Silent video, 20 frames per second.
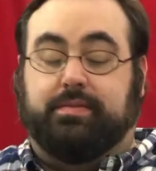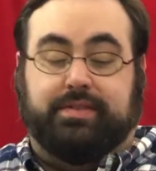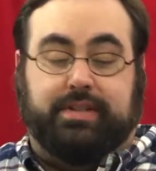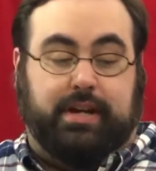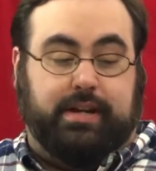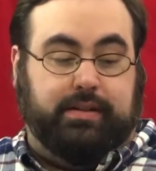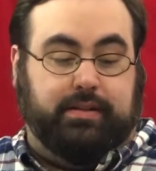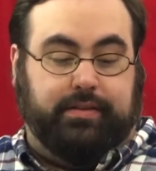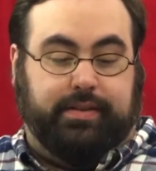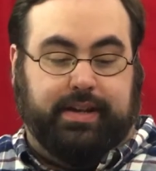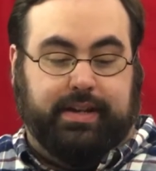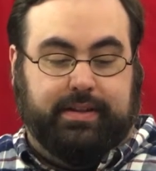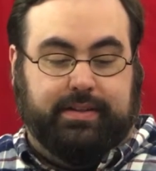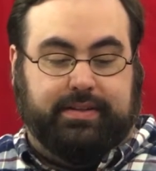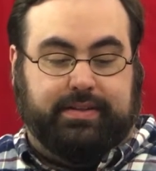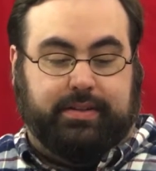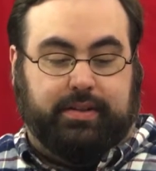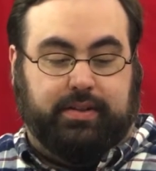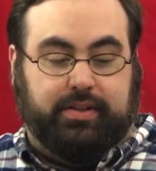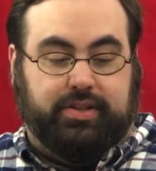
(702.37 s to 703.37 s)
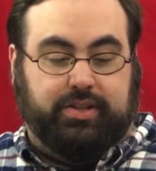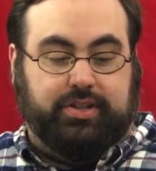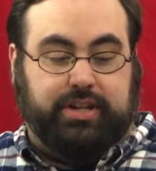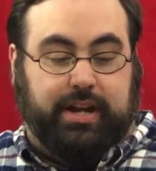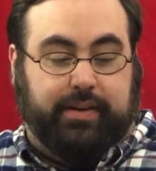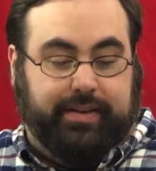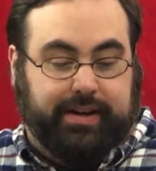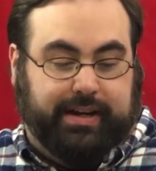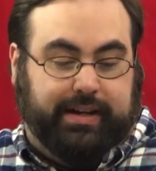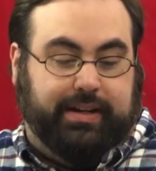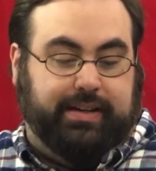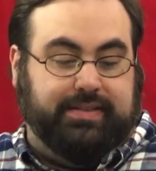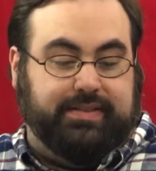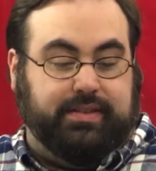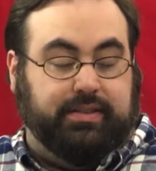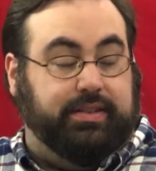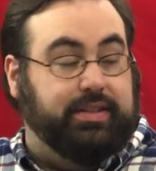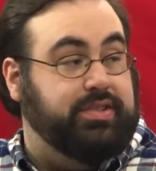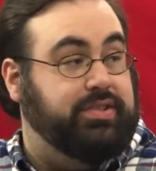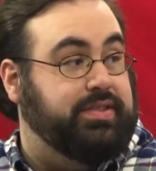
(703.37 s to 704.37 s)
So Donald then starts sharing
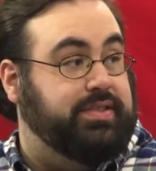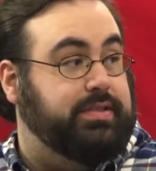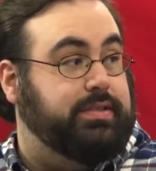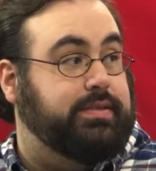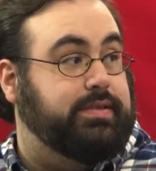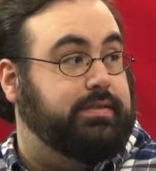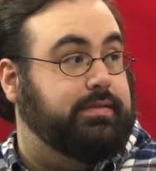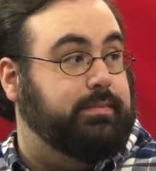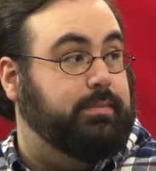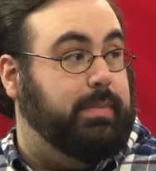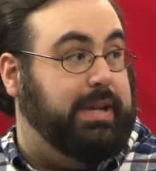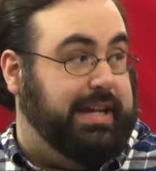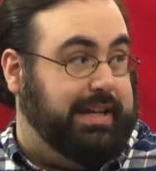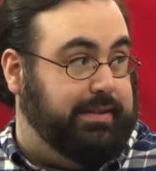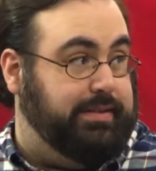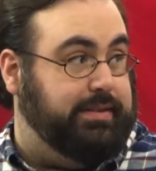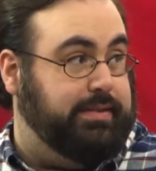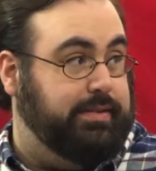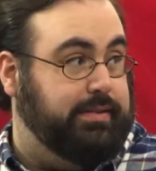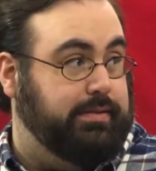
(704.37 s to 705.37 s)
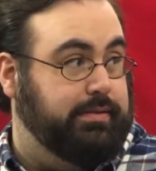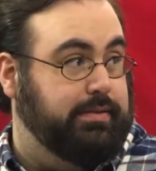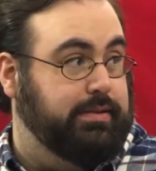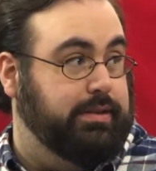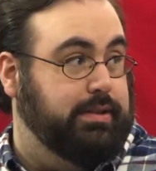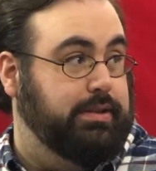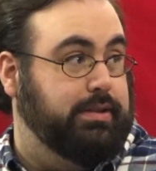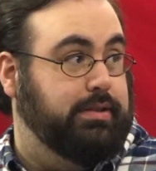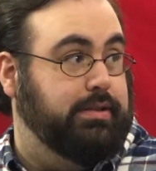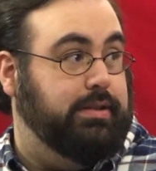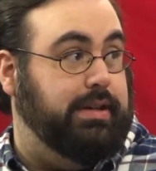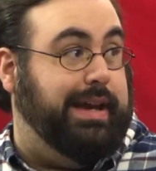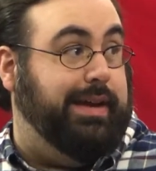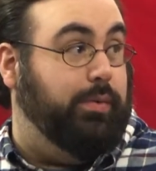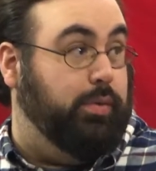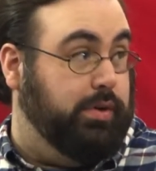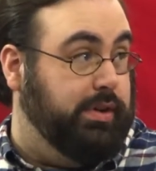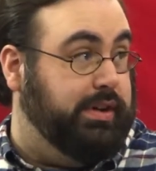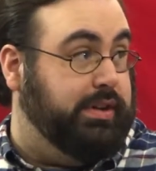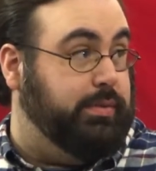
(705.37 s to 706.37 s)
his delicious meat
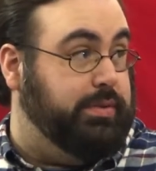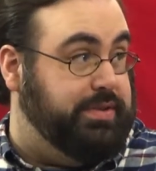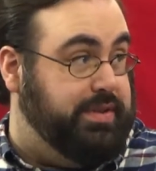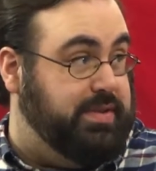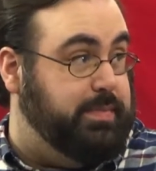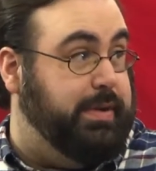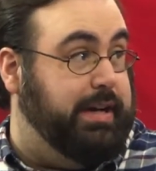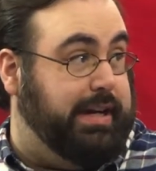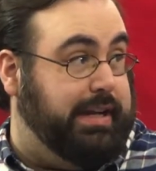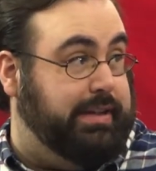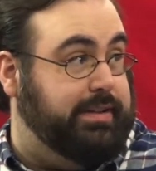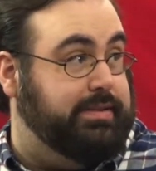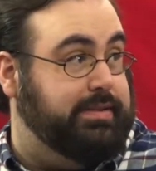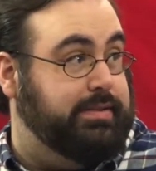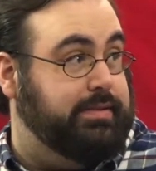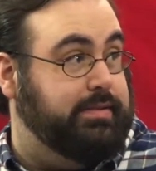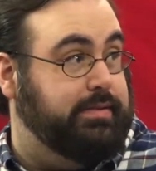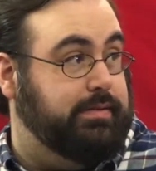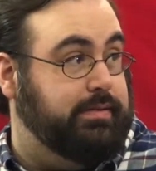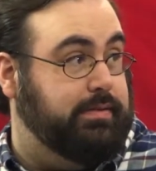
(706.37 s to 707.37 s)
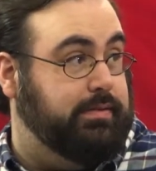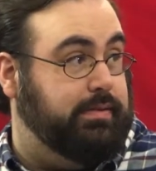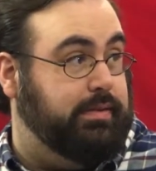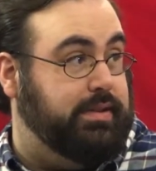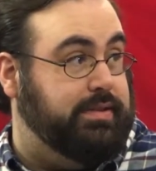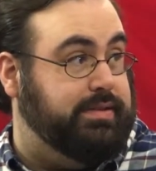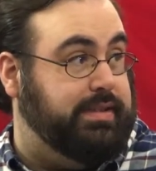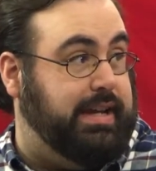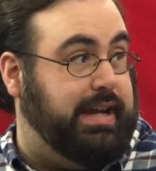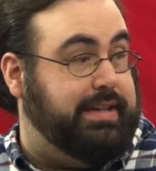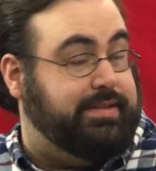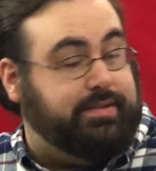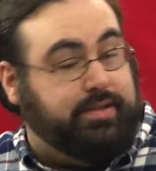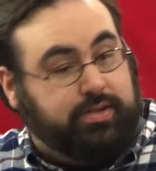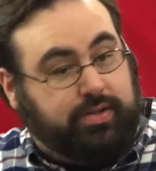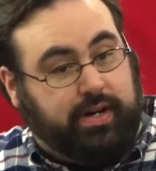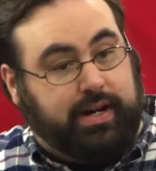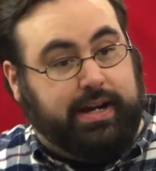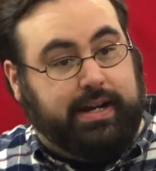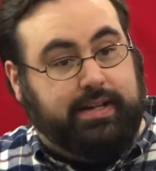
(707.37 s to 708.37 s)
at work with his buddies because yep. they
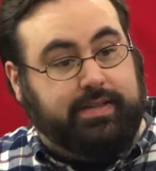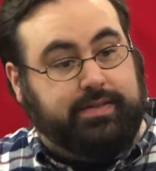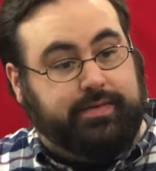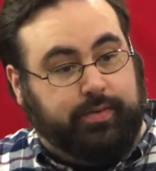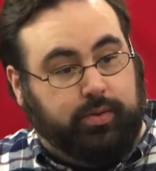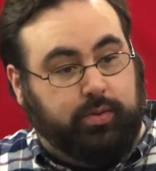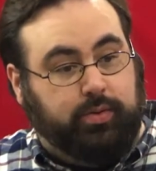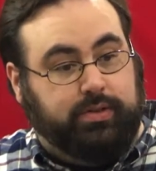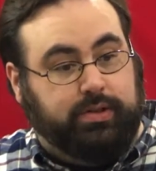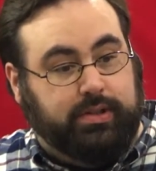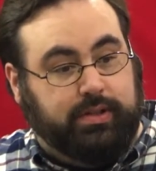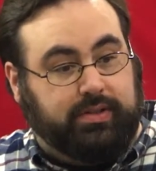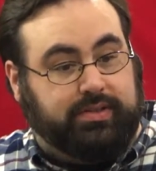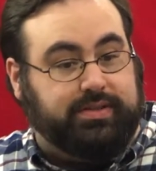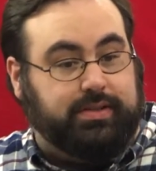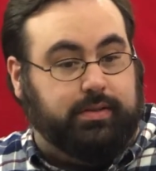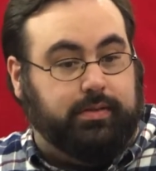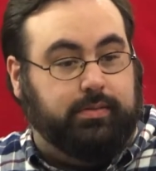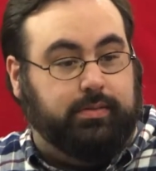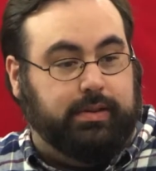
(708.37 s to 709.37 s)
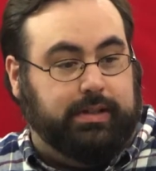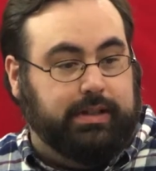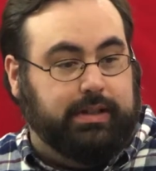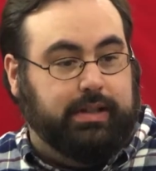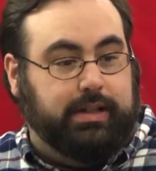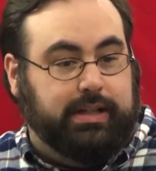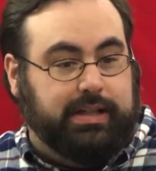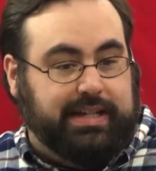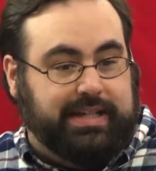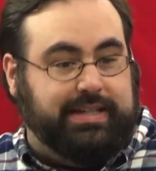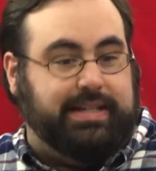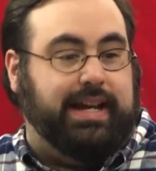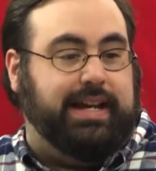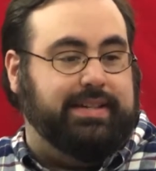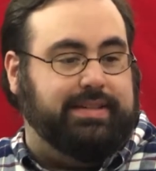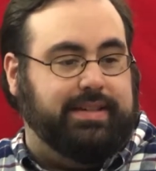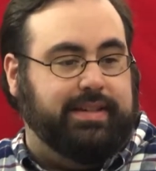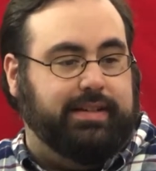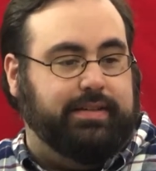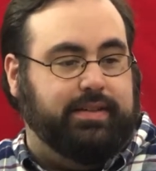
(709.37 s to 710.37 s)
asked to try his food. It looks so
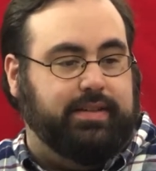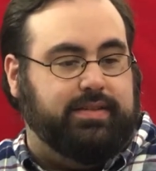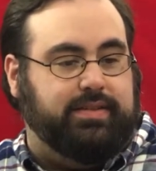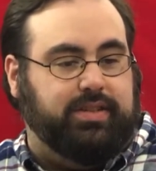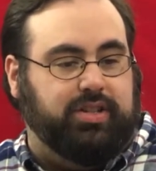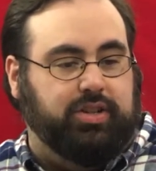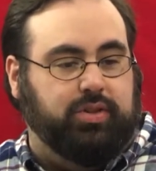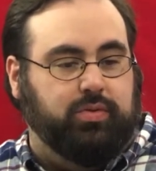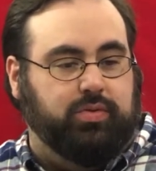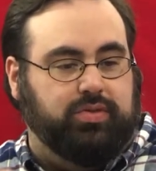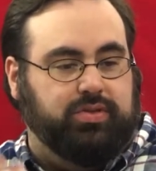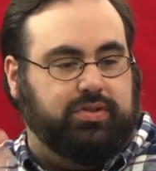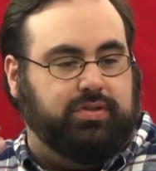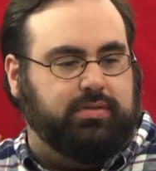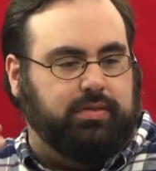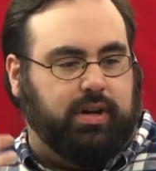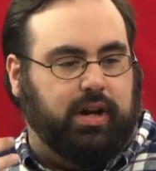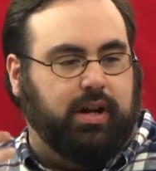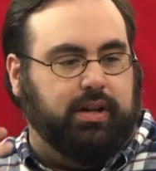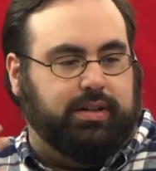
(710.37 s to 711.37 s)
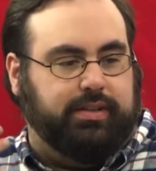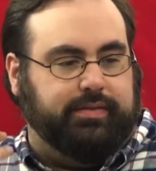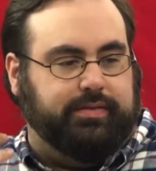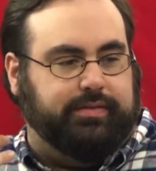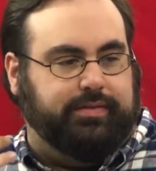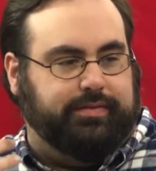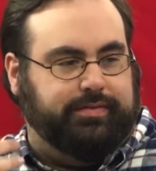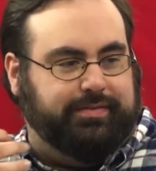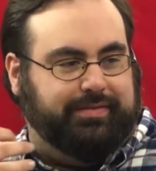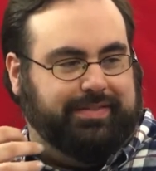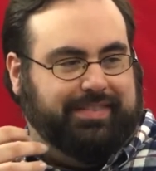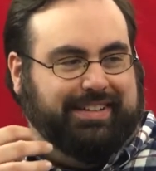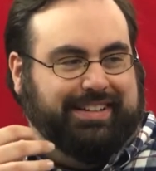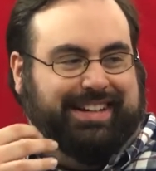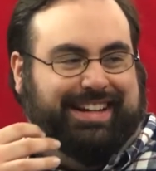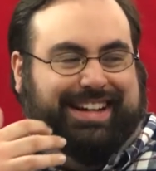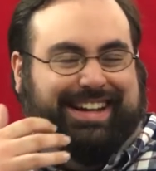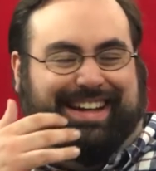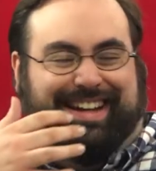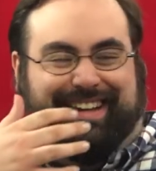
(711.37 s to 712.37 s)
enticing, this huge hunk of